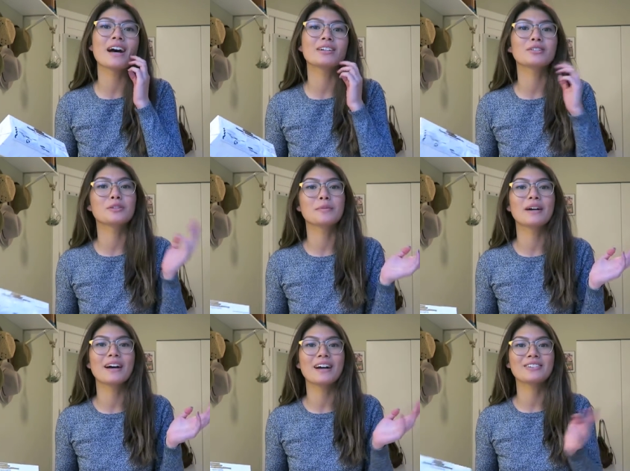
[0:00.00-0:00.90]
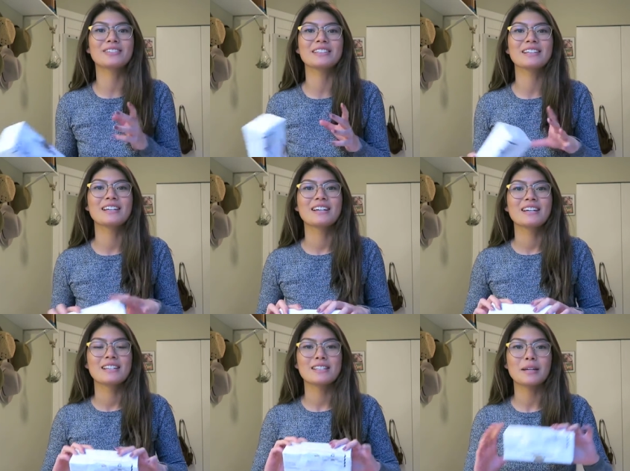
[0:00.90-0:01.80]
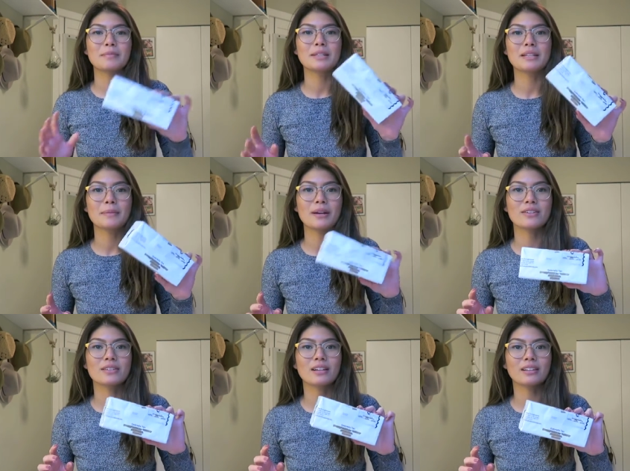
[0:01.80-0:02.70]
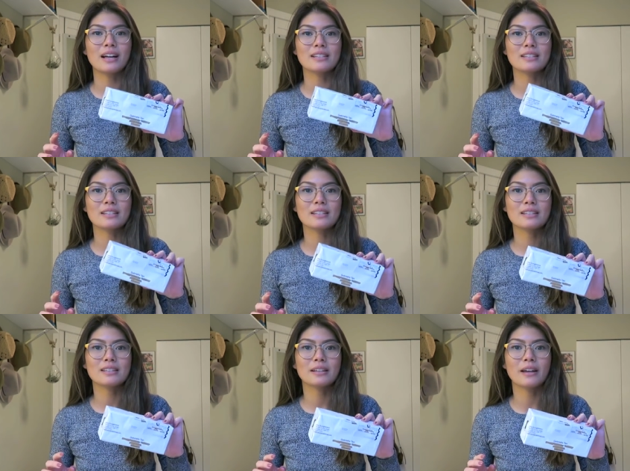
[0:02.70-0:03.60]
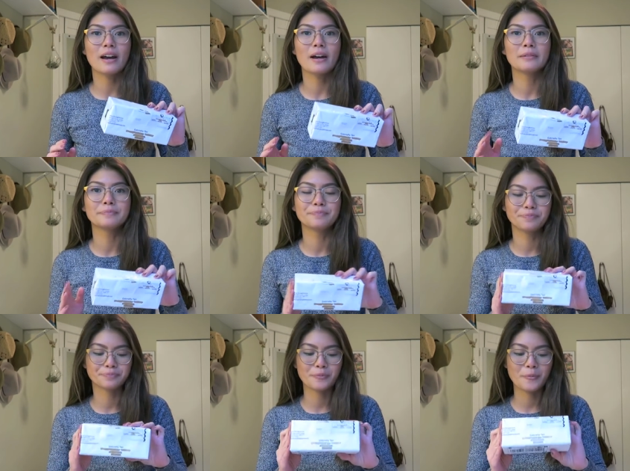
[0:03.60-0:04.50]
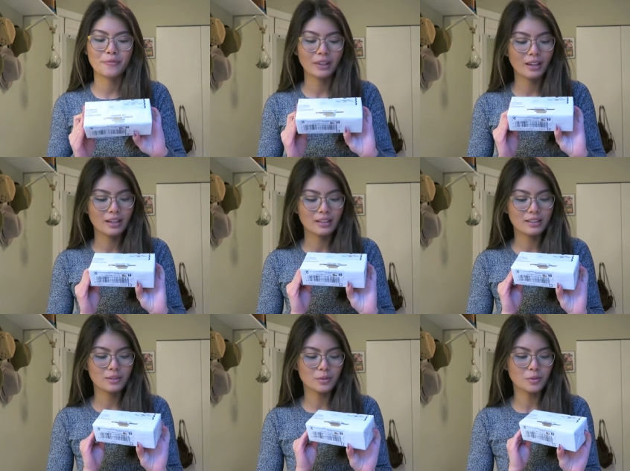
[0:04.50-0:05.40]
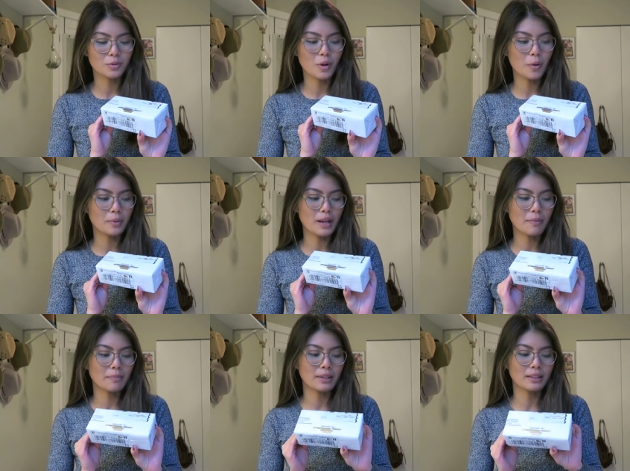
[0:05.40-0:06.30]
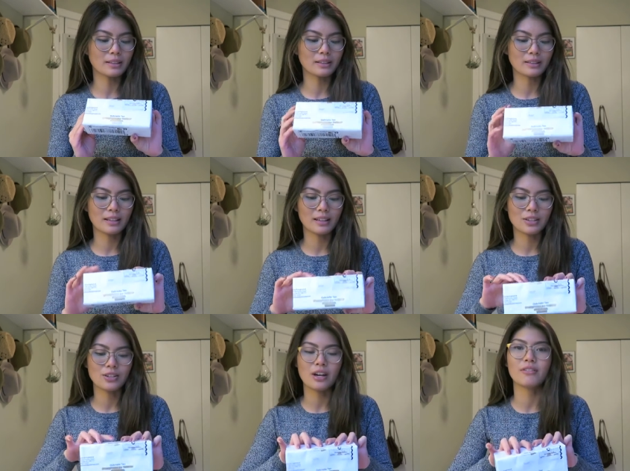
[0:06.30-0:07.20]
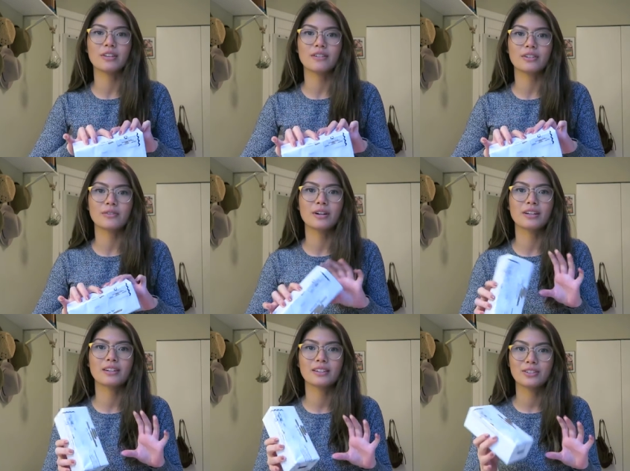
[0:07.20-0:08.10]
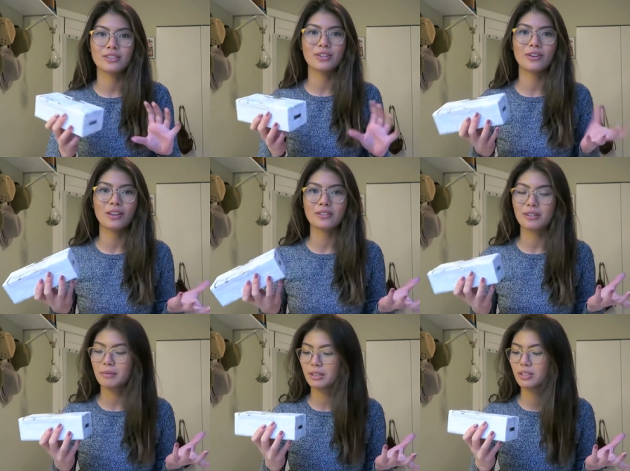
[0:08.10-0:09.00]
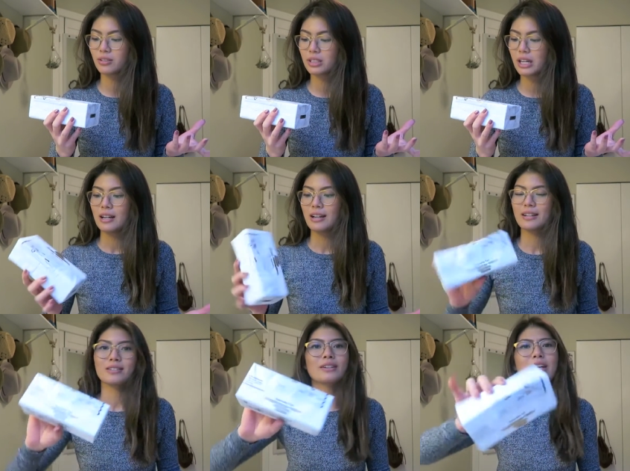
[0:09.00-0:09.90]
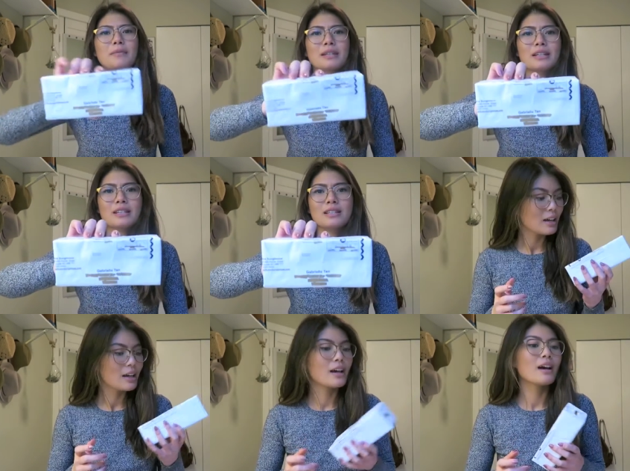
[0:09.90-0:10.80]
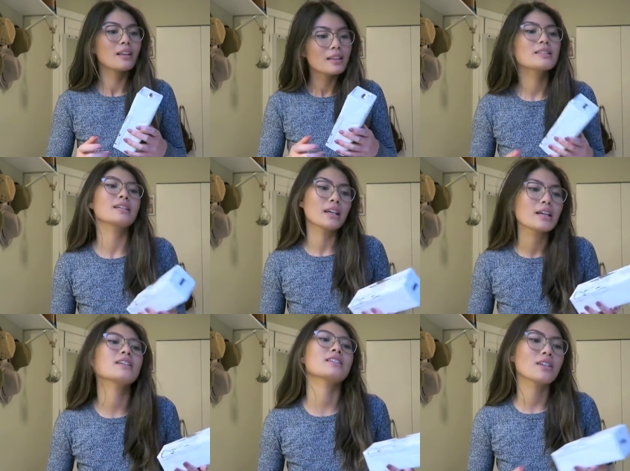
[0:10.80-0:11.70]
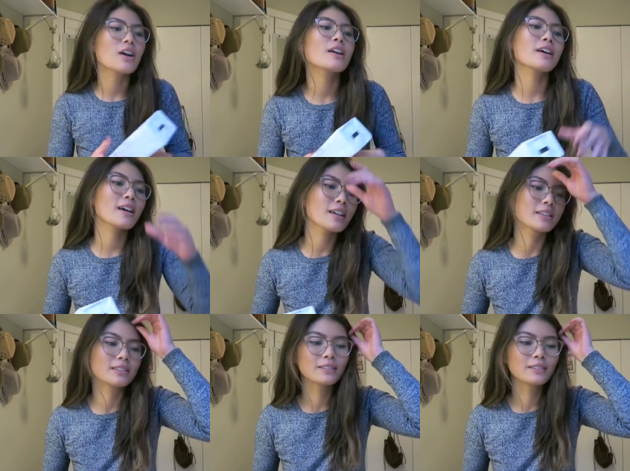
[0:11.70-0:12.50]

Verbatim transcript: at Kuma actually sent me a pair of sunglasses um, to open up and kind of share with everyone. And so that's what I'm gonna do today. Uh, so it came in this. Let's get started.